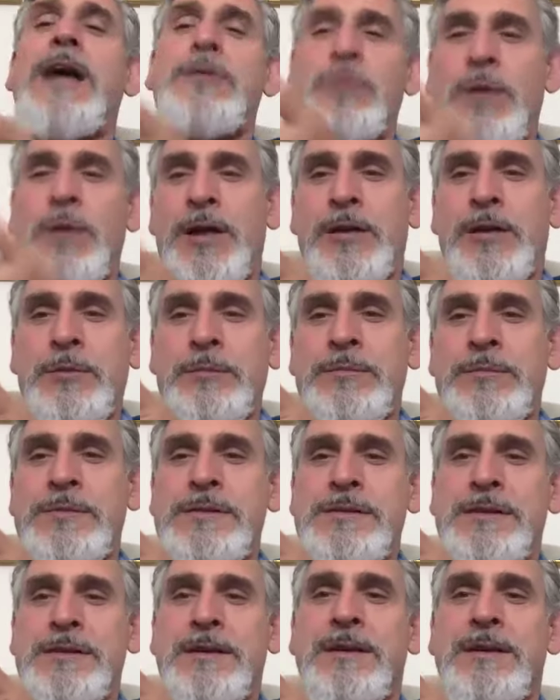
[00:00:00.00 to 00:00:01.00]

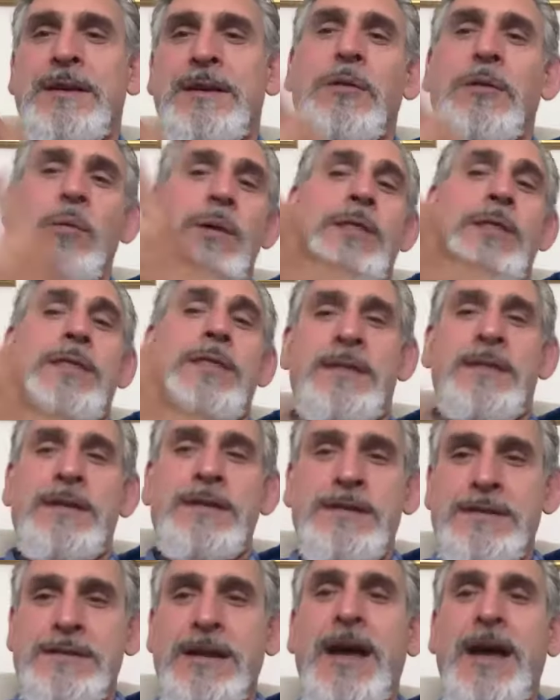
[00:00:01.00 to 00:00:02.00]
realms within the
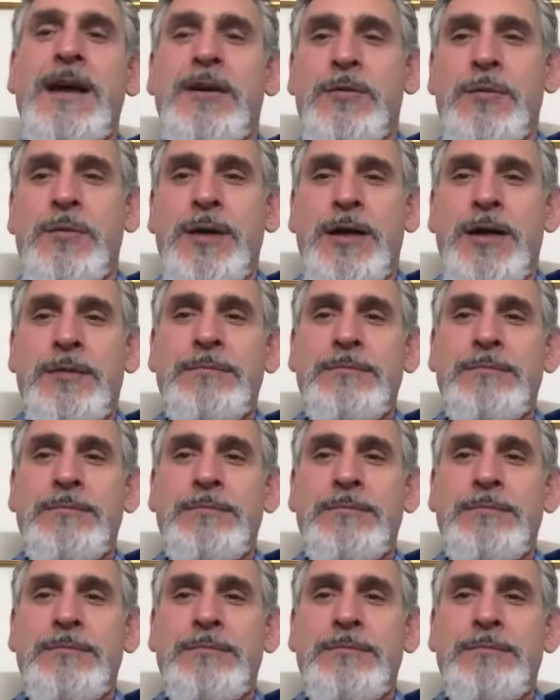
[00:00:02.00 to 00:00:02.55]
desire,